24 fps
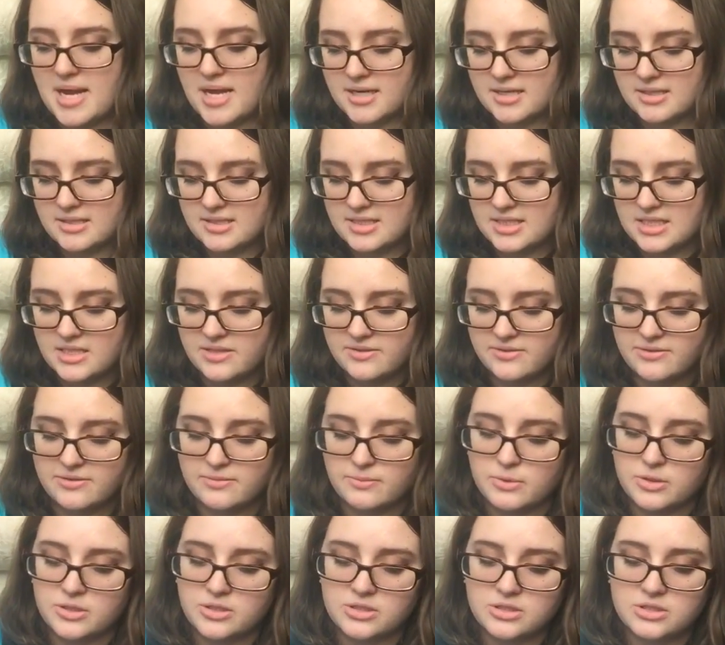MAC
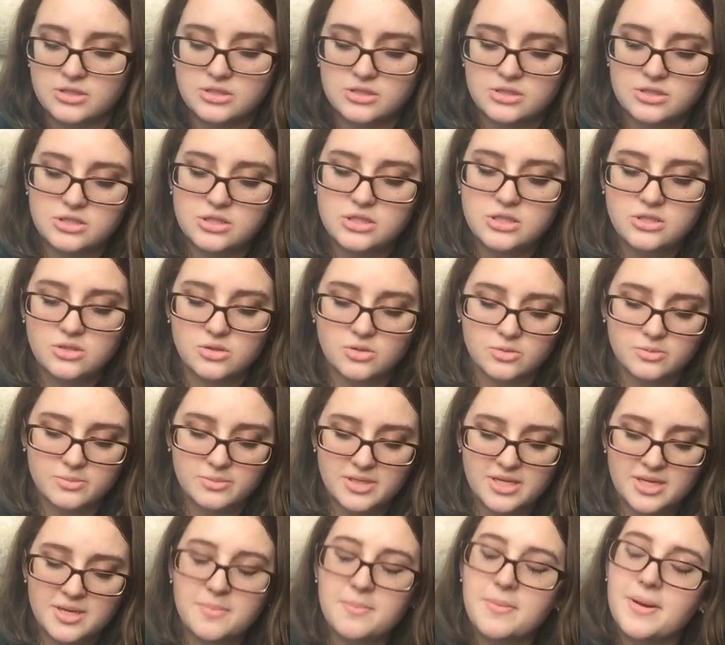stuff, which she told
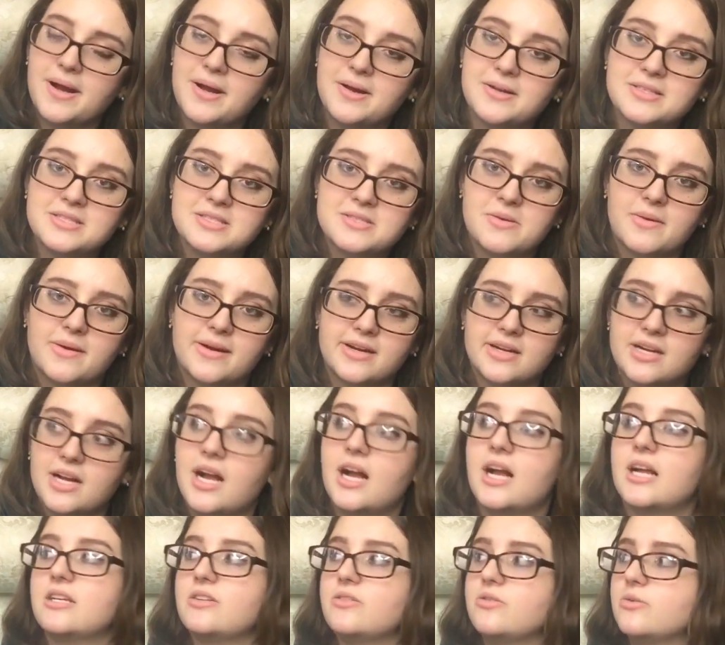me about, so I,
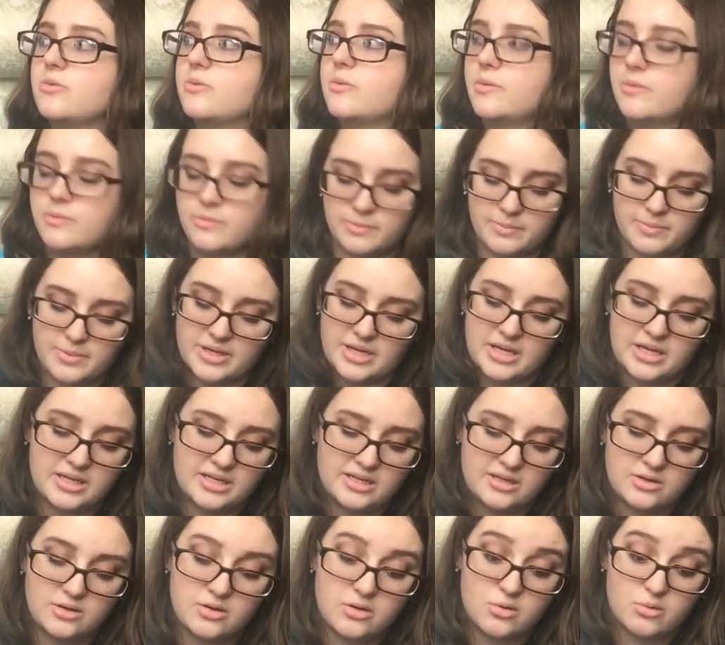I knew, but I
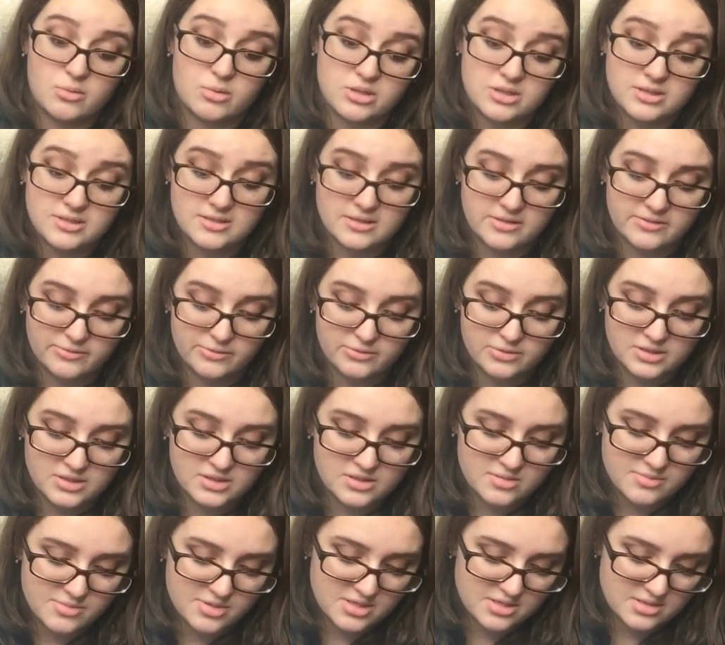didn't know what stuff was
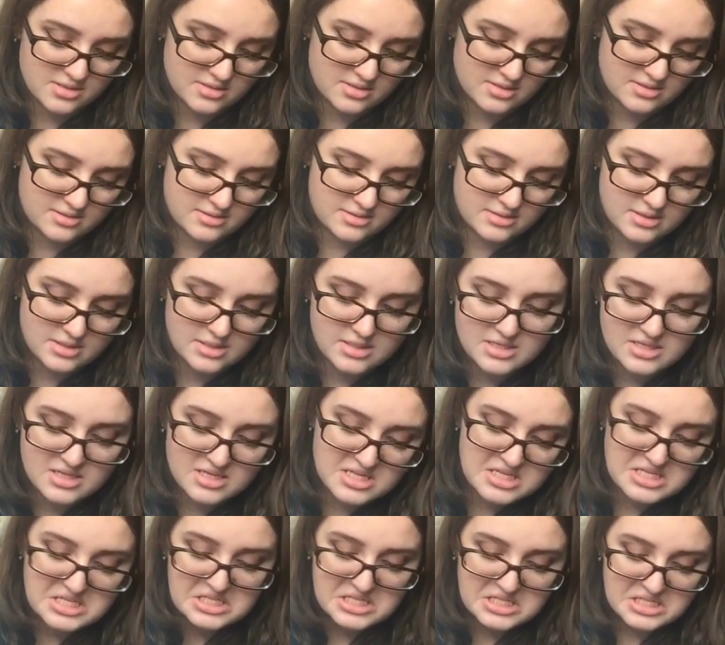going to be in it.
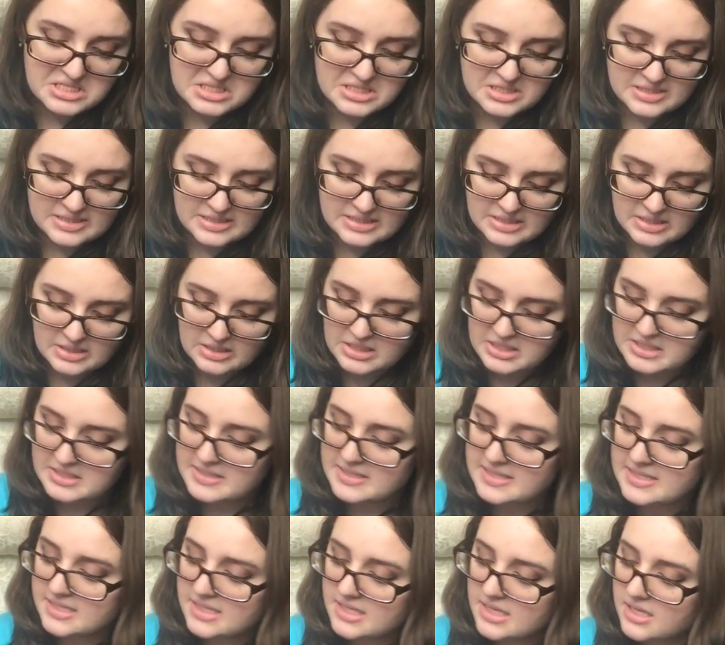So let's
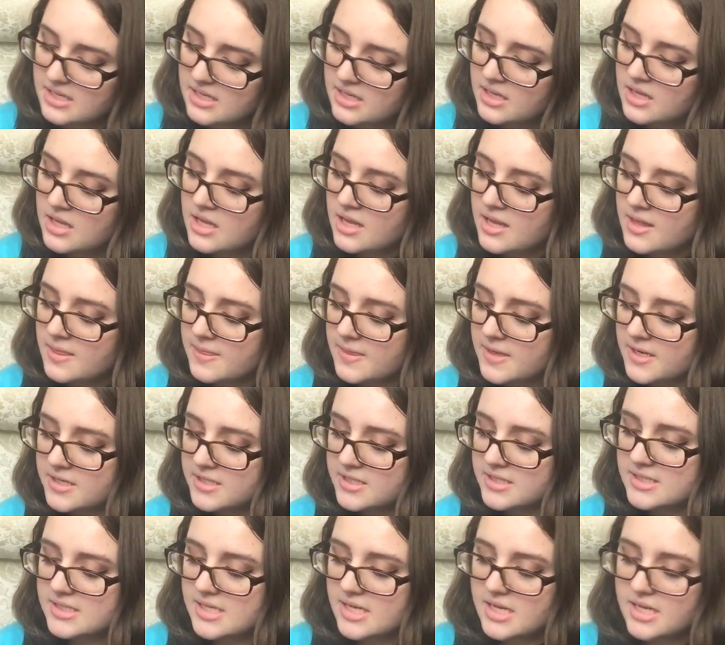see.
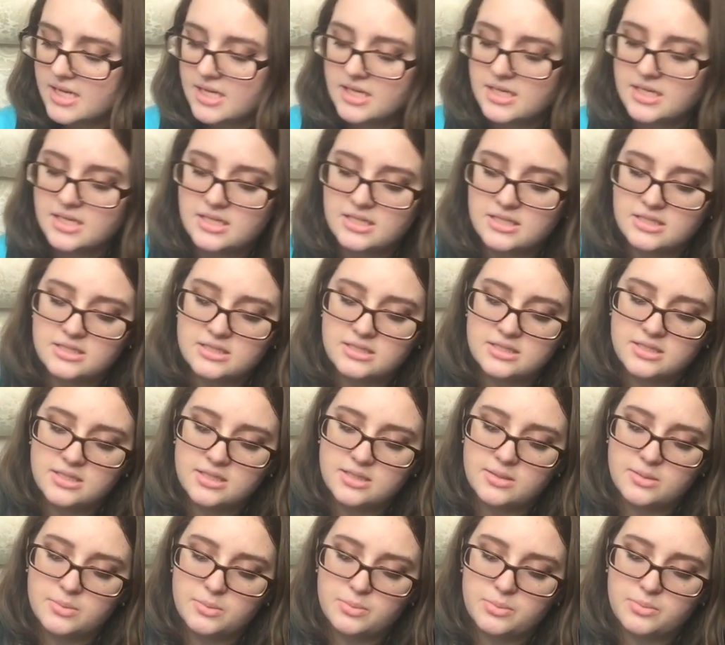There's a
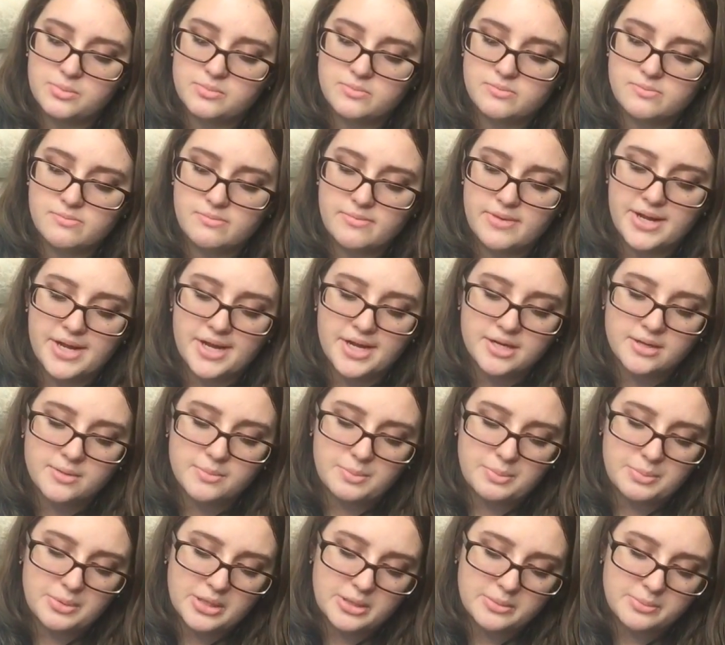MAC
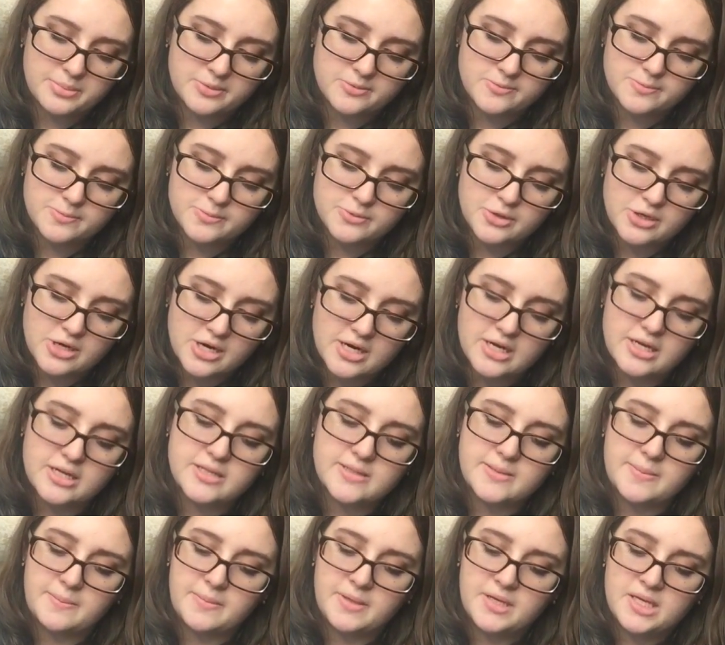Prep and
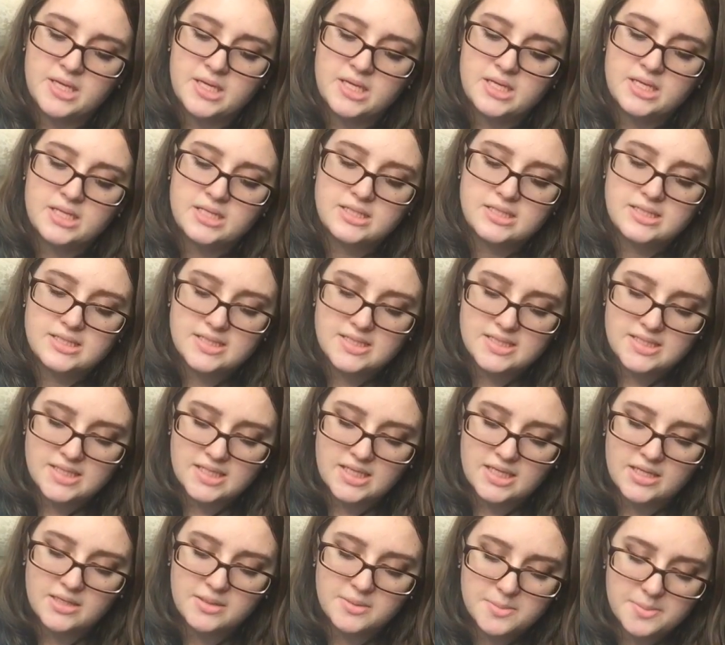Prime
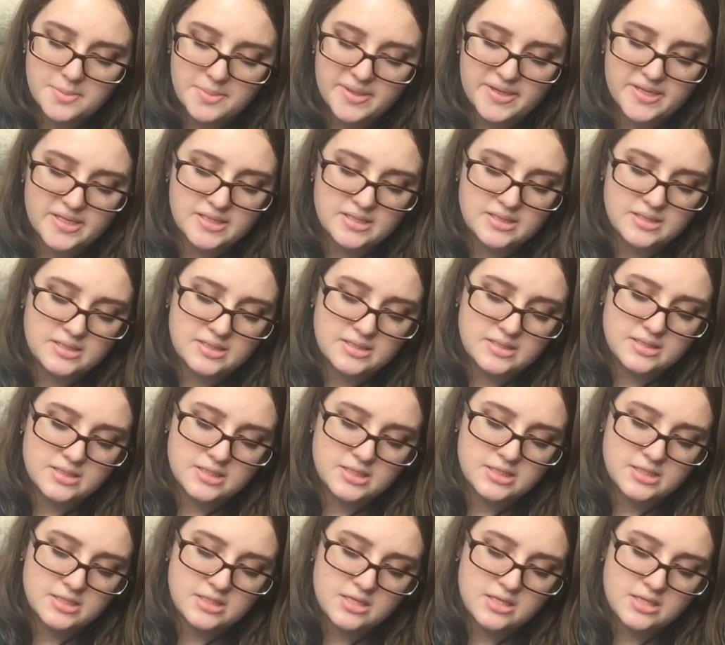Skin Base